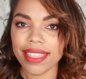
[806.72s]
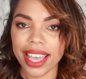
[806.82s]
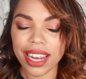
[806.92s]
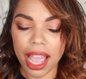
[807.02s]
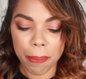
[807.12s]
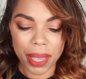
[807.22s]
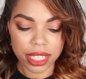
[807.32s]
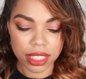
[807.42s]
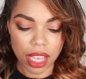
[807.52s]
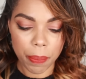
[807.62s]
And then I
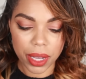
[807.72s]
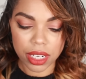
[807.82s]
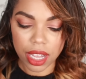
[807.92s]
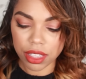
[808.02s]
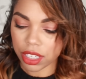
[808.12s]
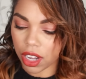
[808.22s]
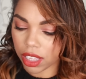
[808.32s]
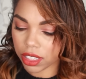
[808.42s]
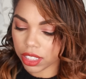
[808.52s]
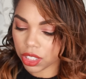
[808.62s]
picked up another
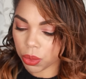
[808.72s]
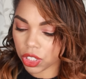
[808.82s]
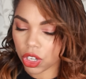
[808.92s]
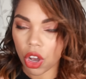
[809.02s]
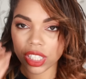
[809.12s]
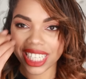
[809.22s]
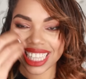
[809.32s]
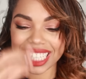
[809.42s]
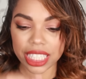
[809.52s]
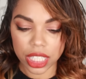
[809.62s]
color. This one's called
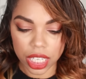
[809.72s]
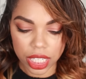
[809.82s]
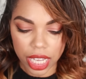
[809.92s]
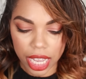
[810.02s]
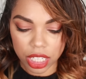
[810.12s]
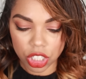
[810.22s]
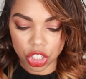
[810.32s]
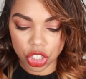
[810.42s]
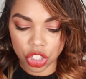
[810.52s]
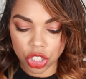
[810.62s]
Glisten and
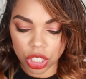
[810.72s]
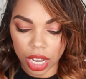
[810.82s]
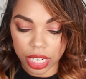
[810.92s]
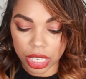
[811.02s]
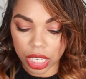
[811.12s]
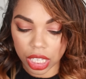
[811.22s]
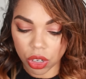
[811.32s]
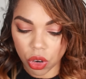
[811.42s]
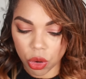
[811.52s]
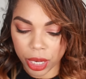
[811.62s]
it's
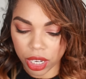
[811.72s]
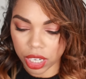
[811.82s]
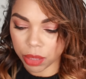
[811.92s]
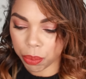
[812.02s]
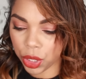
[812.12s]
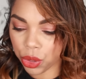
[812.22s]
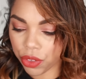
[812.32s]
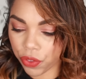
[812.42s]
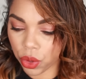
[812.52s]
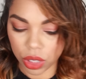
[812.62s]
stunning. Oh my God,
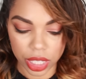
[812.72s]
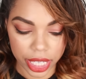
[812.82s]
beautiful.